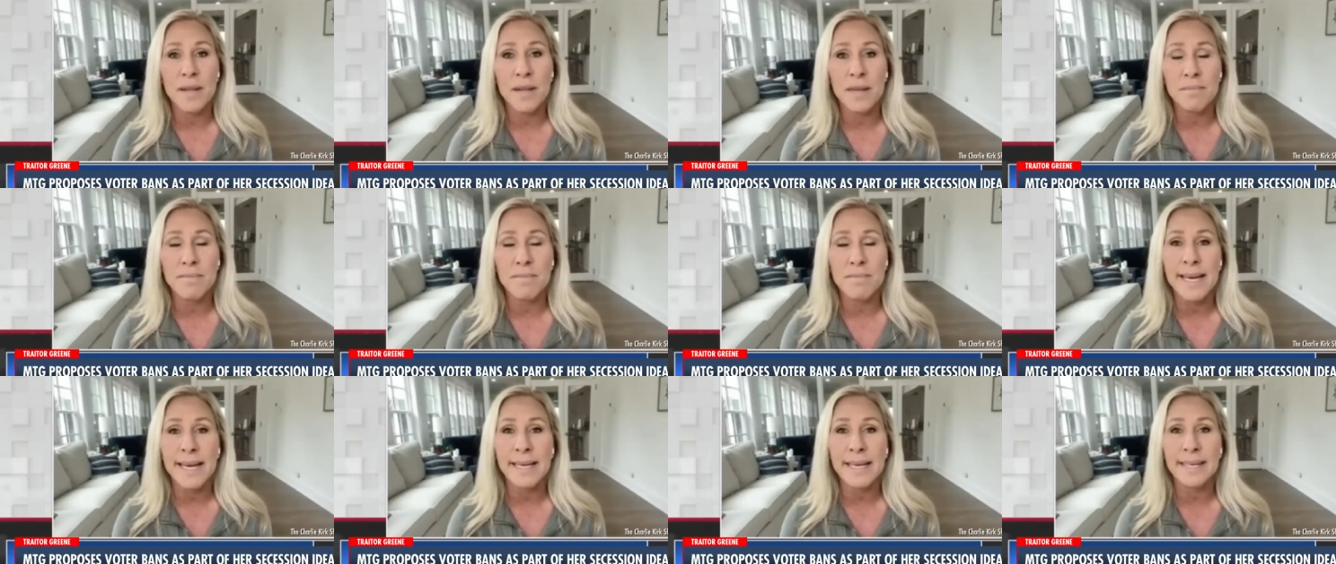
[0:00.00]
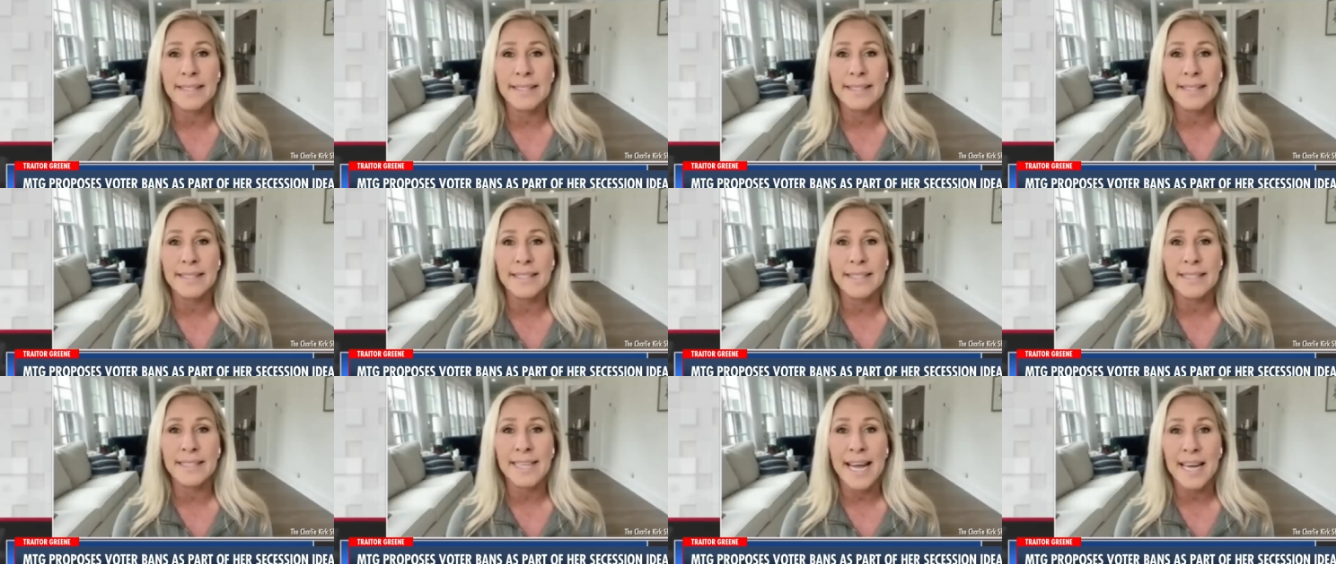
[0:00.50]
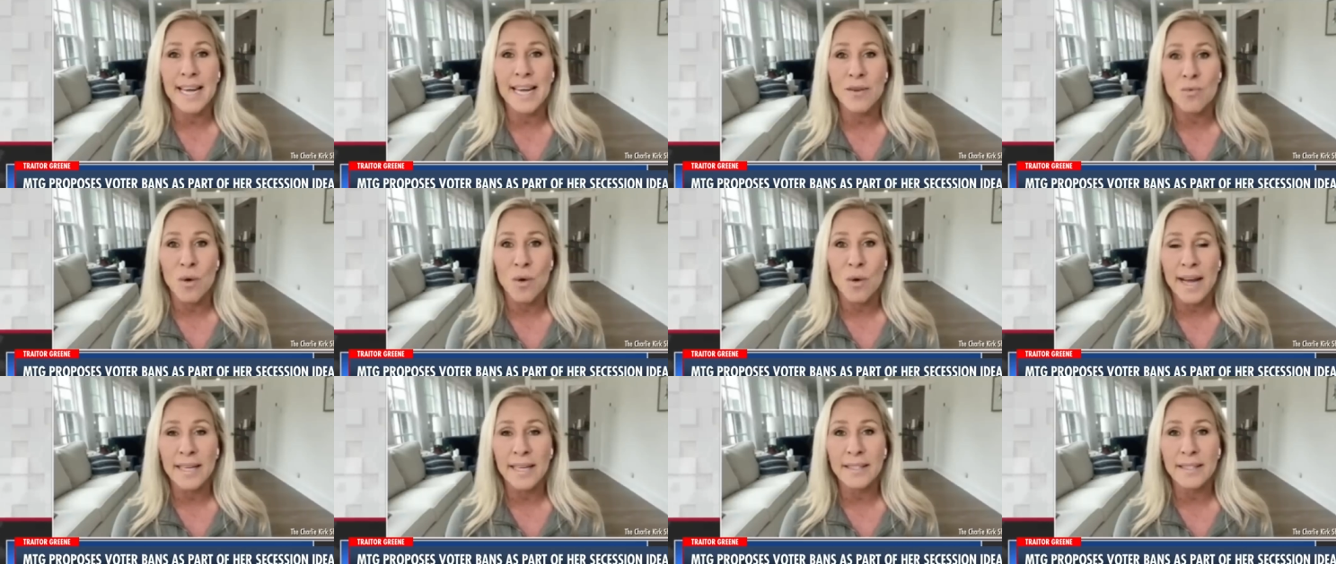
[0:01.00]
and making state
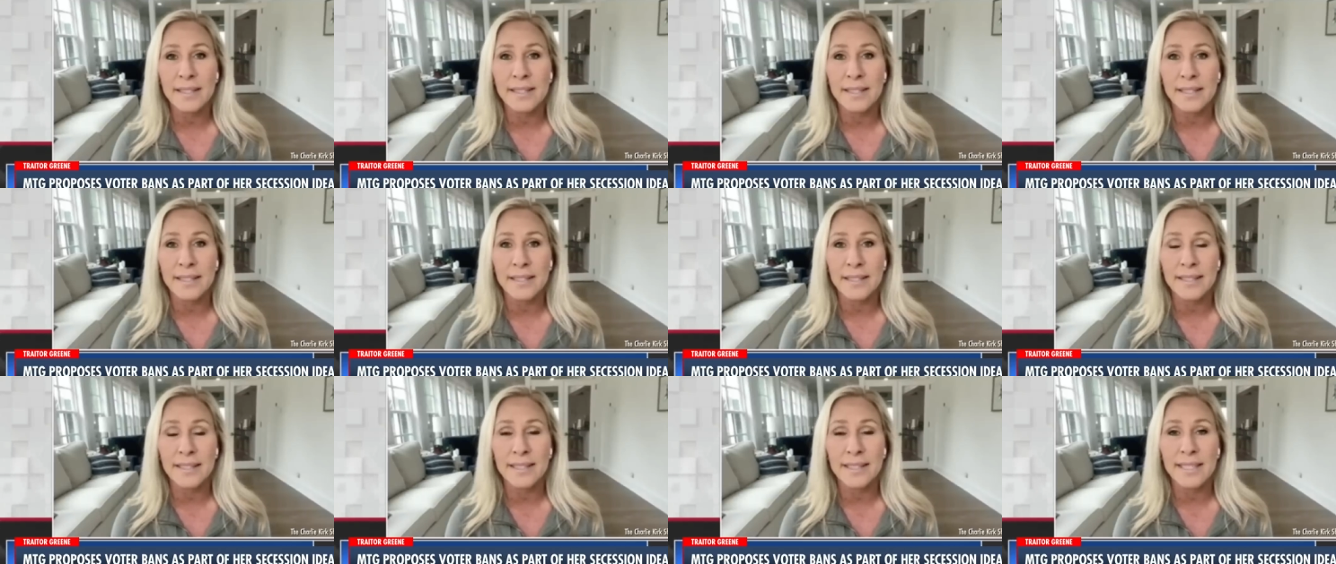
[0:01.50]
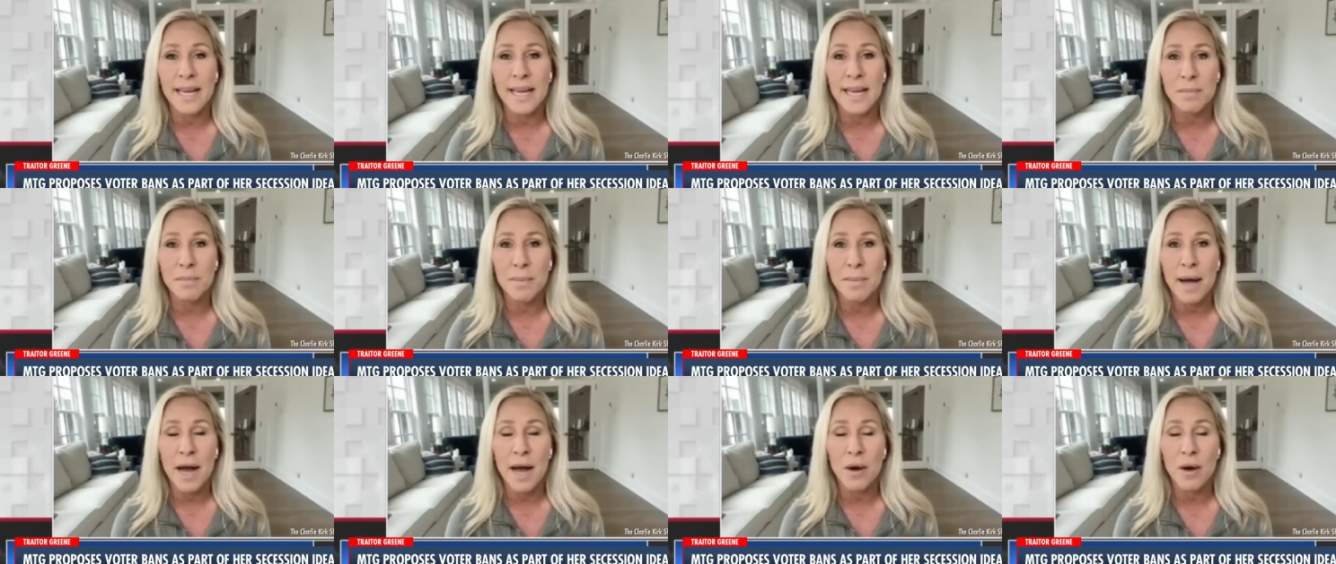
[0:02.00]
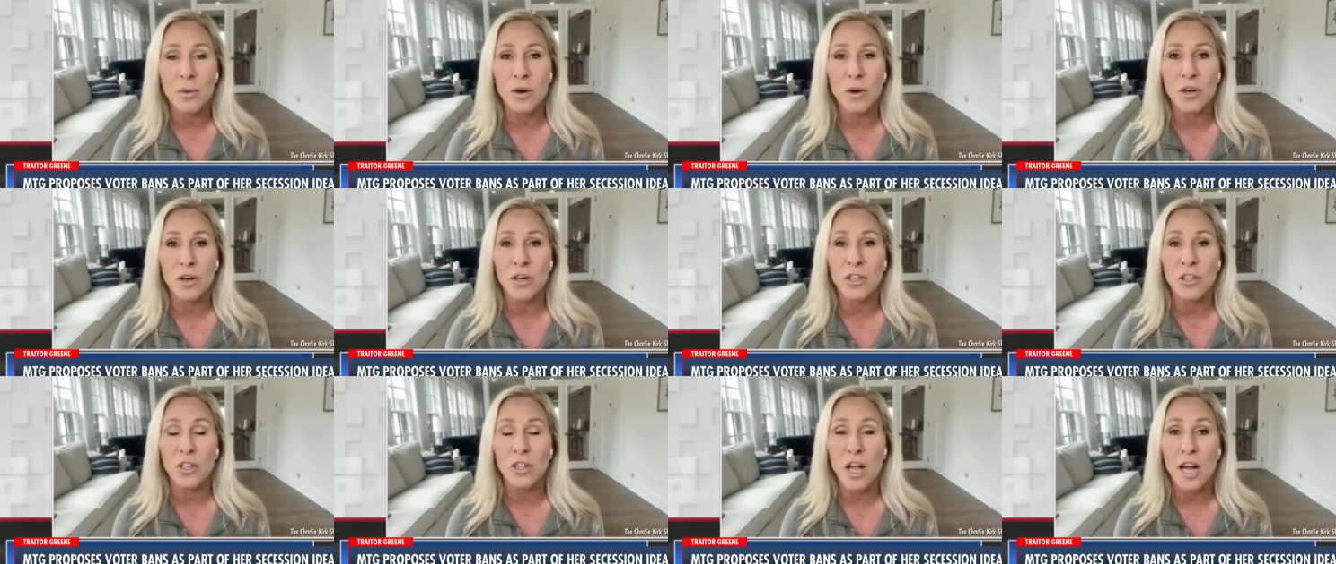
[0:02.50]
rights and state power
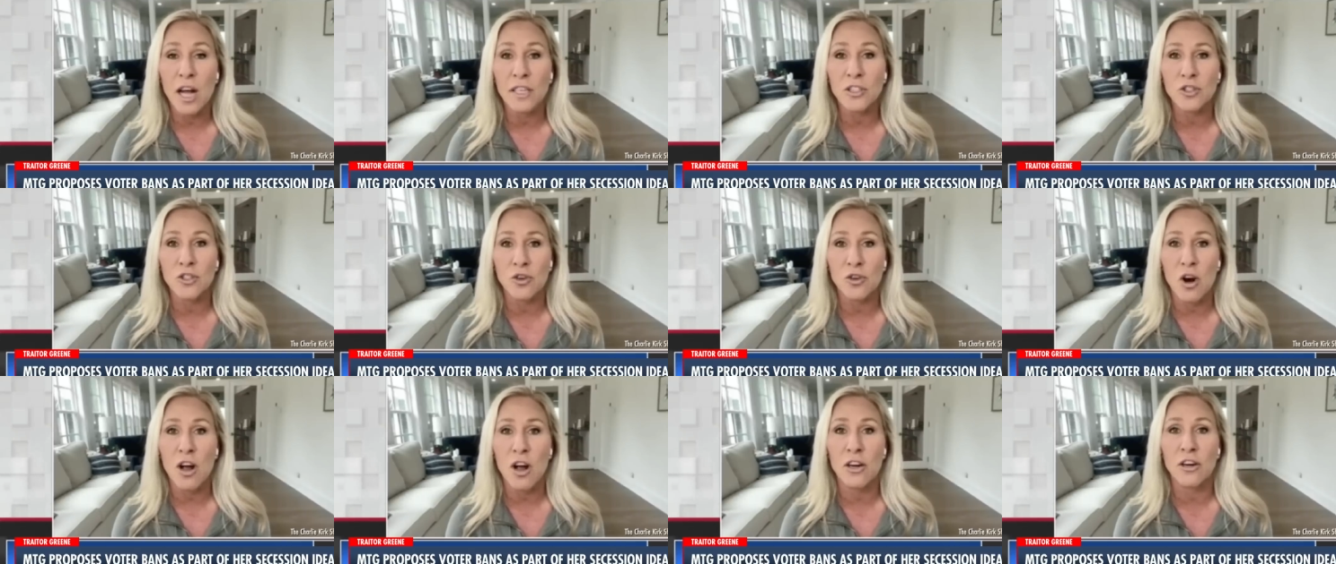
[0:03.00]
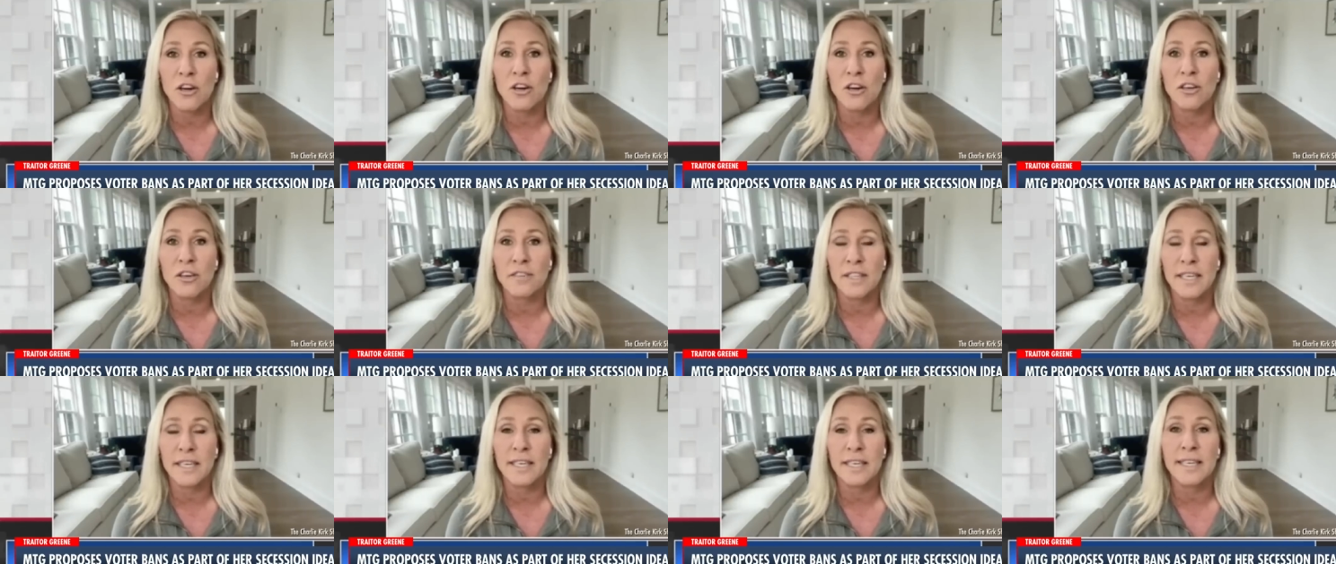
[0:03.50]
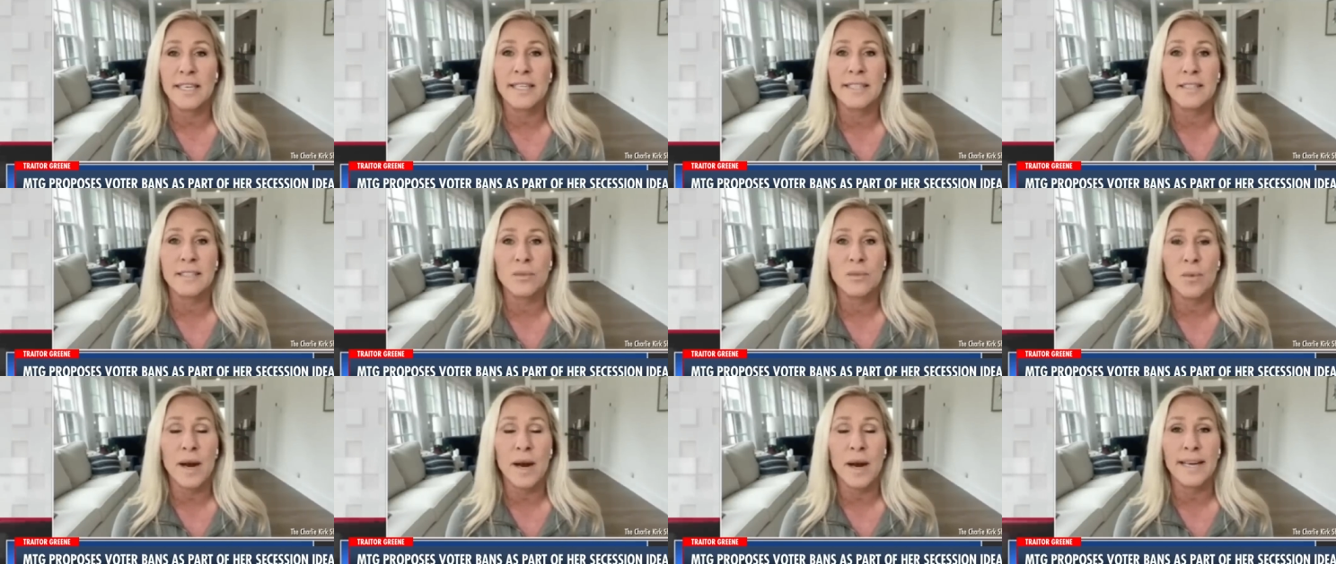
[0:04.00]
a lot stronger than it
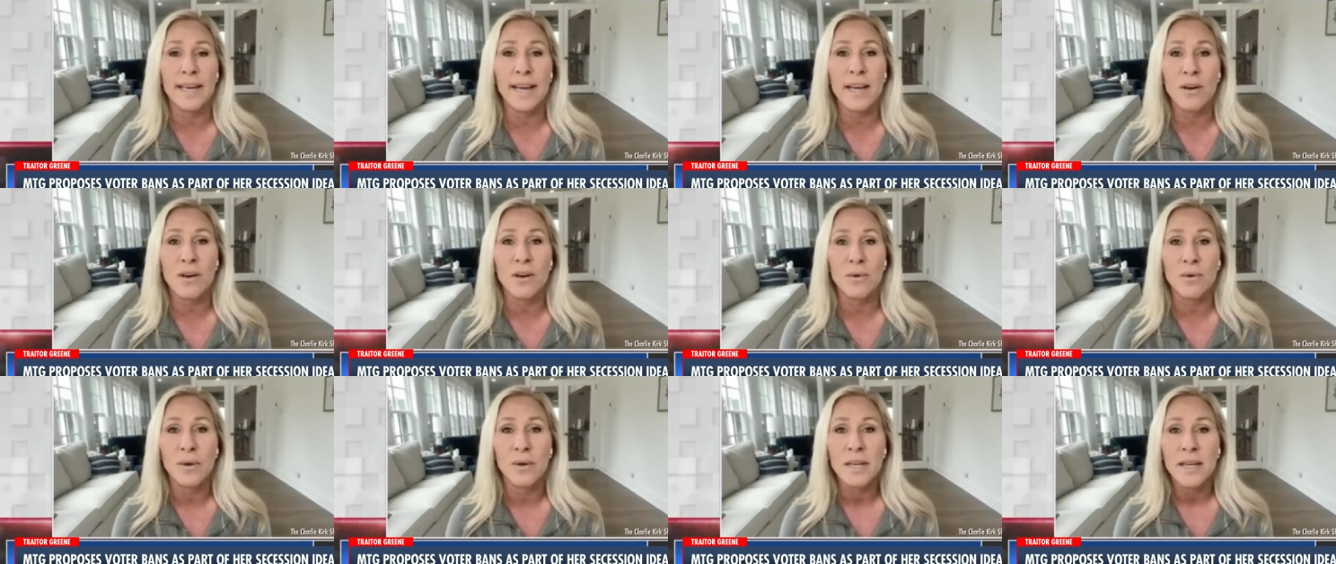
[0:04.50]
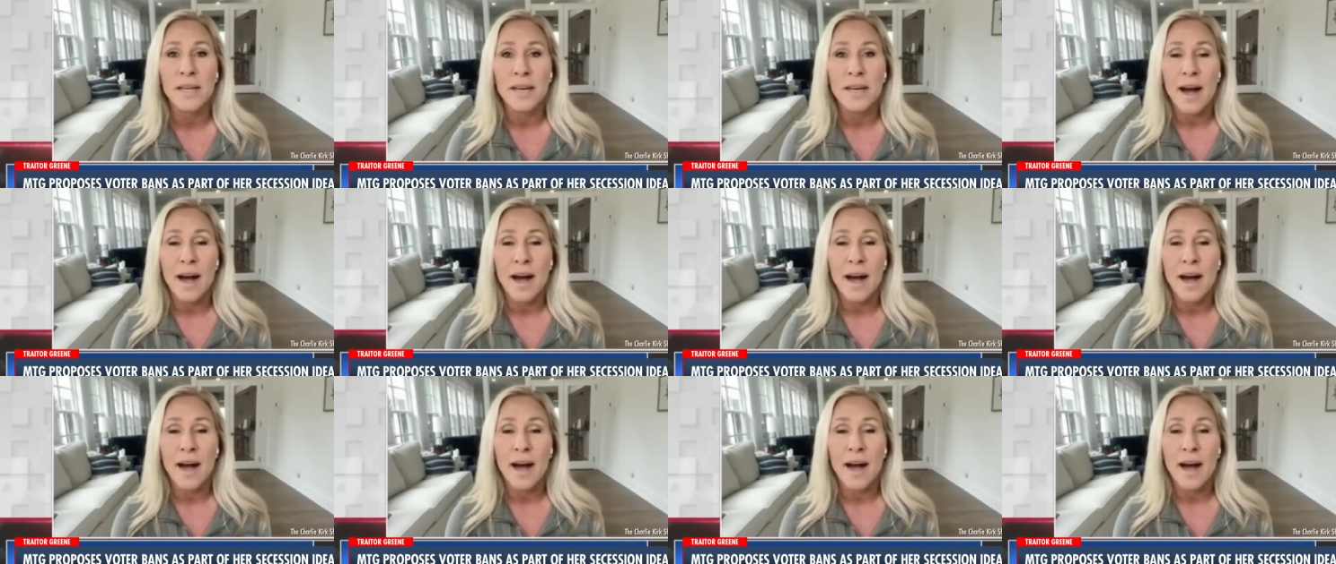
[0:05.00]
is right now